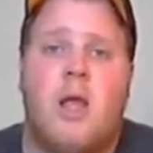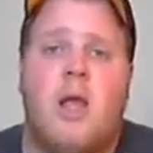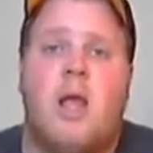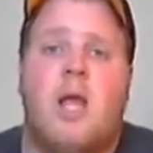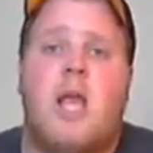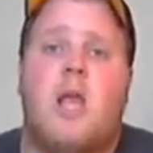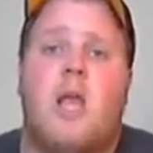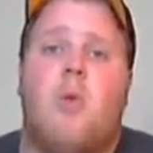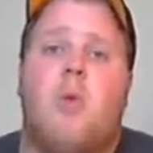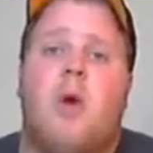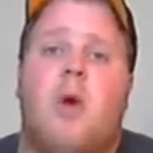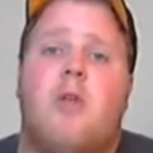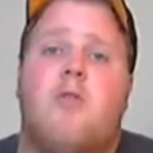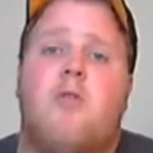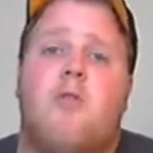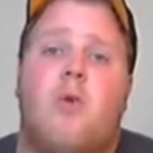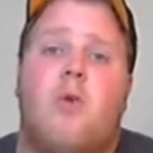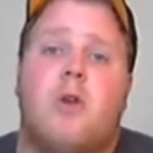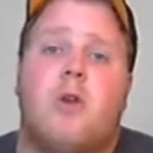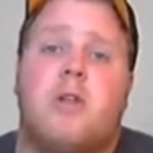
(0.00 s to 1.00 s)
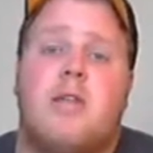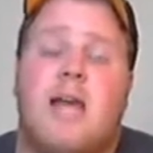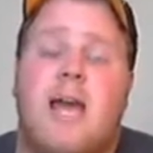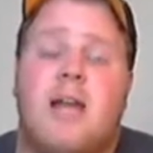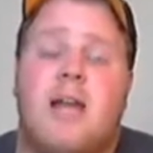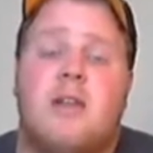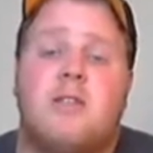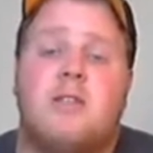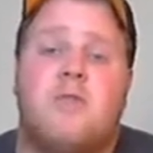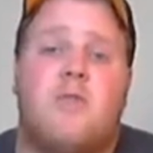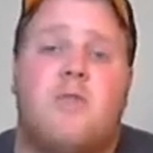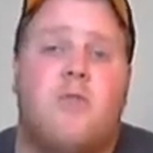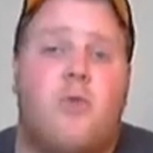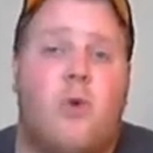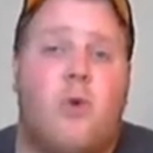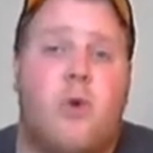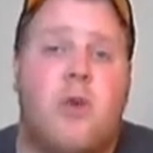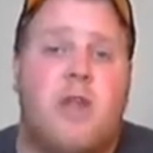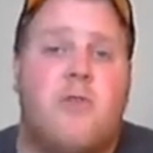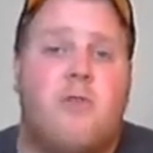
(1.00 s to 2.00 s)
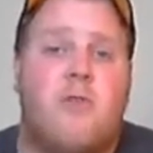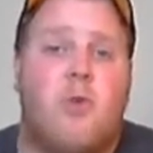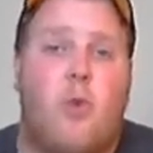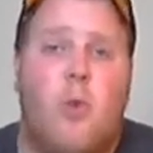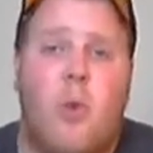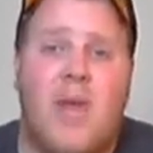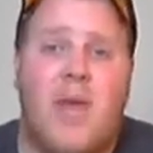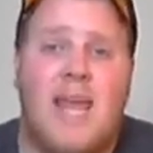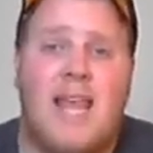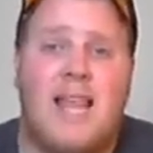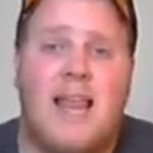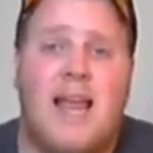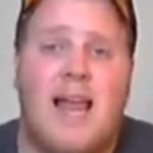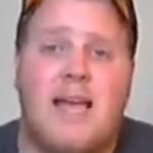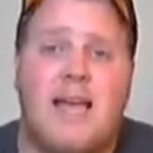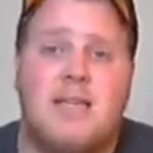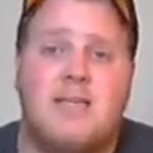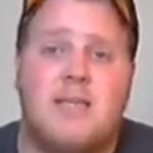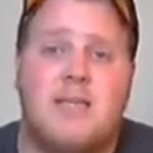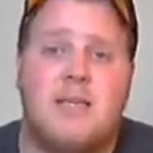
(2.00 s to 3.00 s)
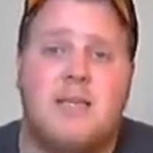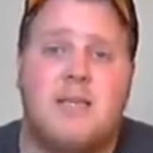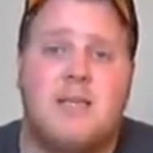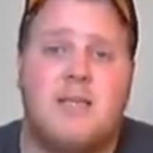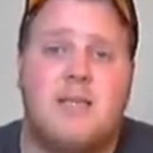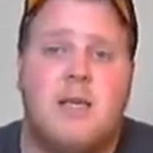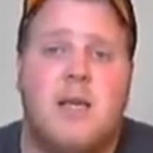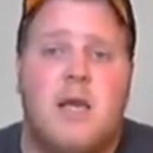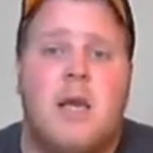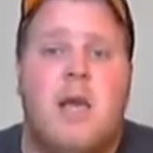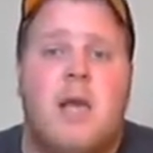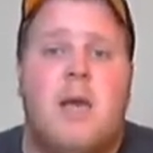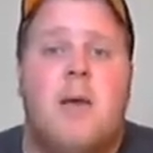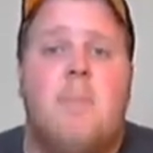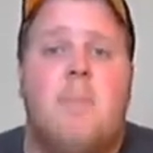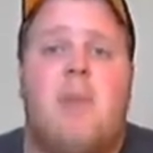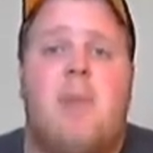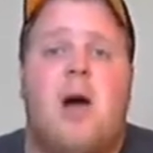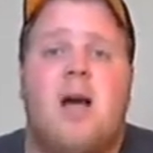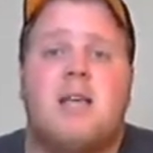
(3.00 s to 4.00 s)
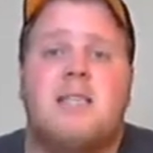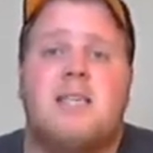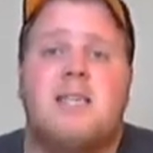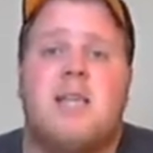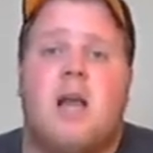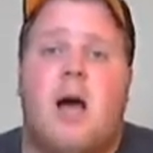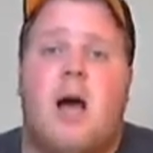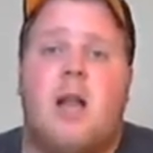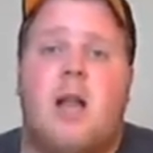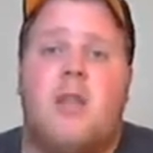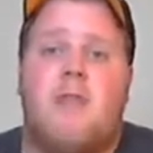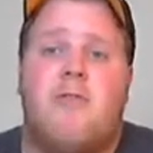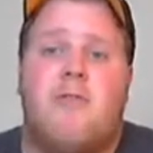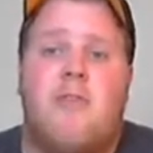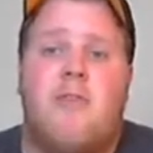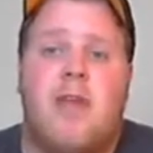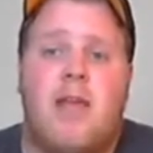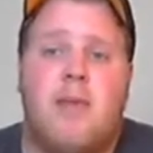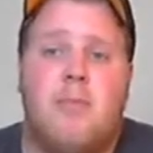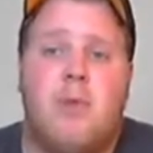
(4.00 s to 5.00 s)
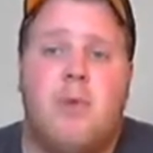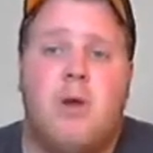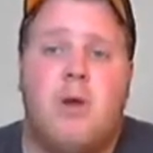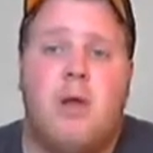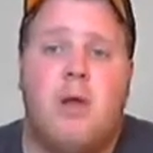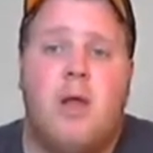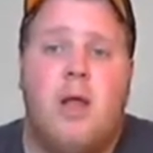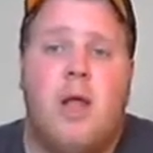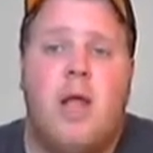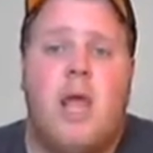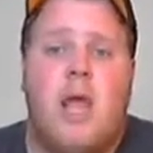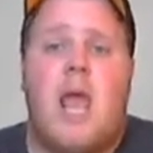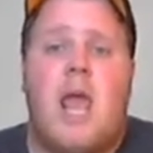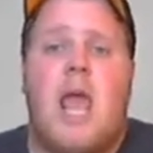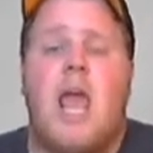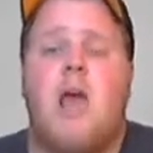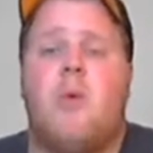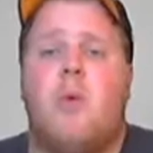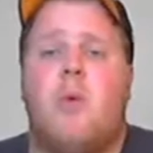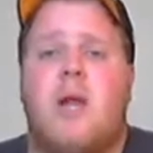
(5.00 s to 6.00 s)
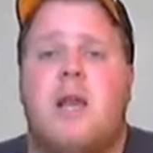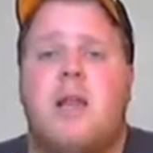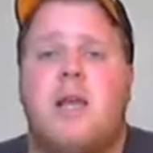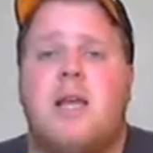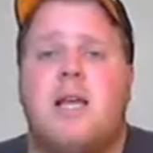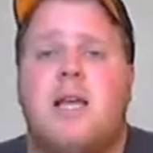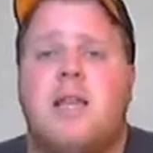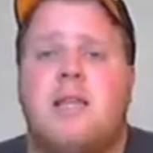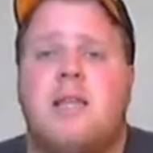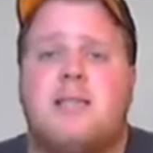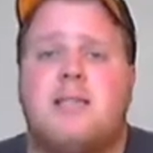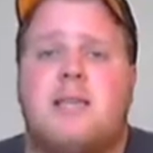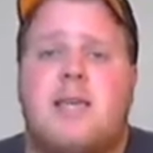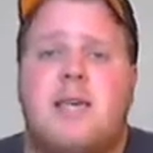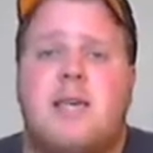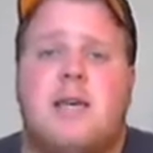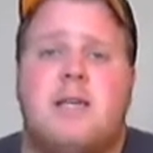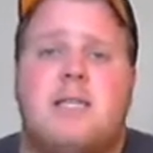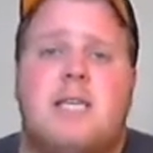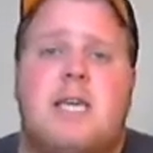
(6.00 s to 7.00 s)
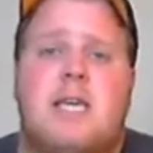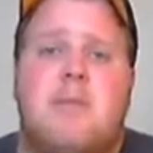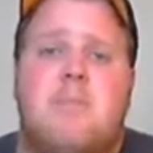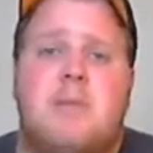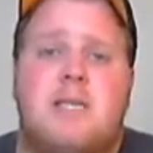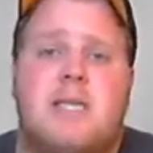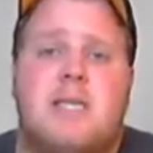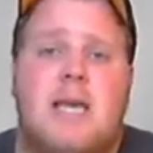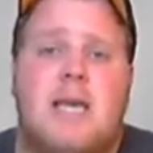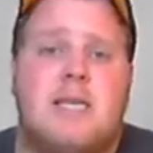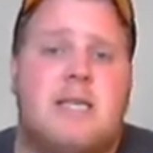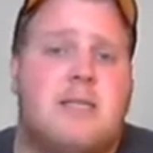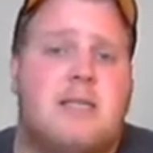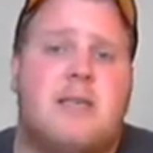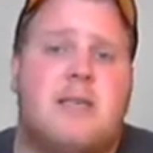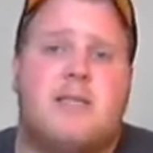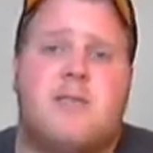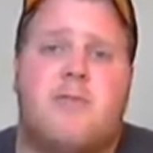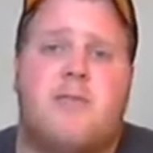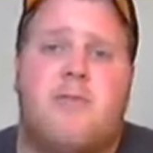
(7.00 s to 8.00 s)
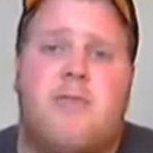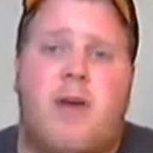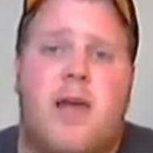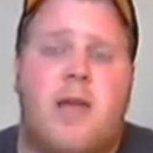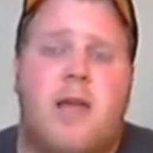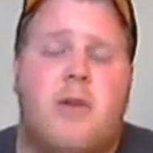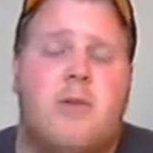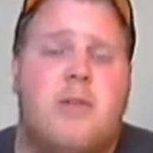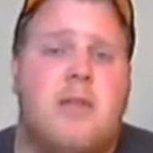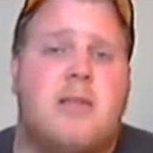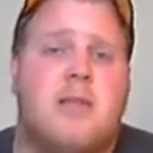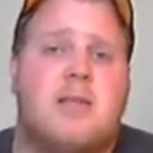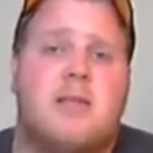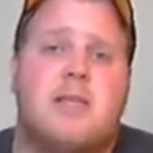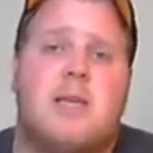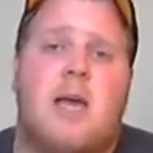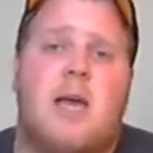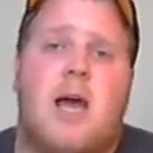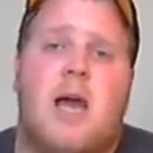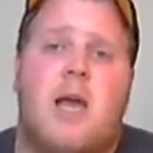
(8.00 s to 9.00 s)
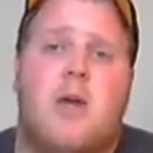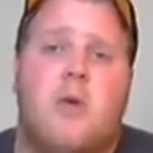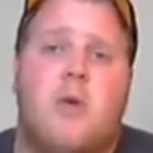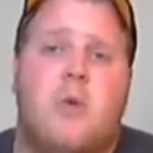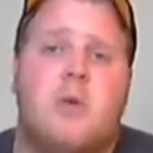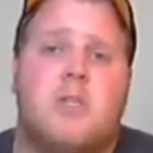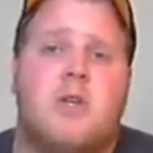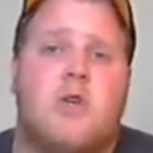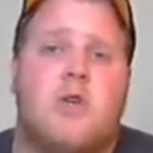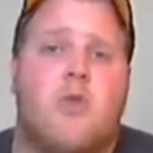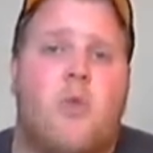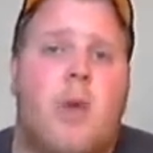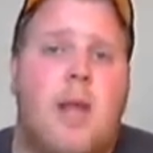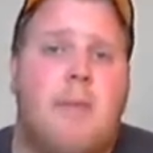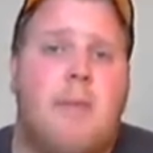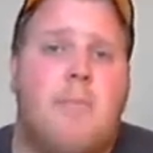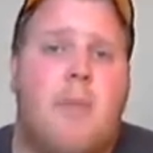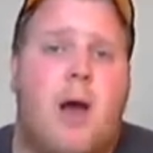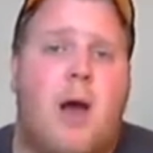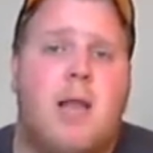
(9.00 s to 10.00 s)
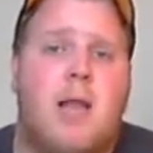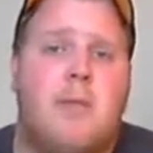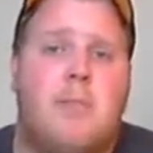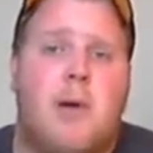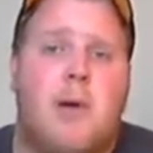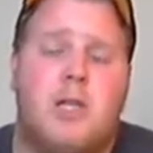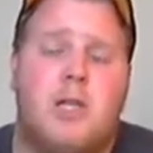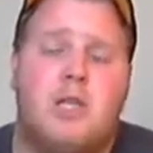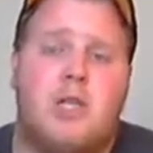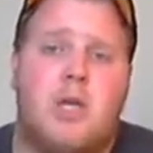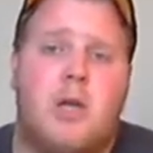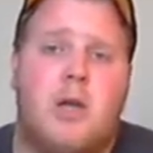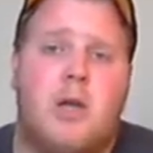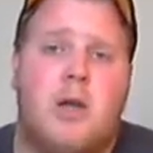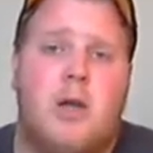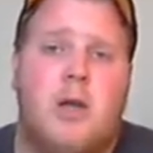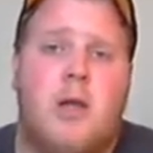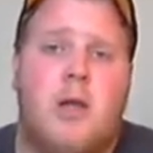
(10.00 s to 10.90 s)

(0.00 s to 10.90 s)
He won 4 titles in 4 different weight classes, Boxing Hall of Famer. And when I look at the skills he possesses as a fighter, this is a guy who was a great body puncher,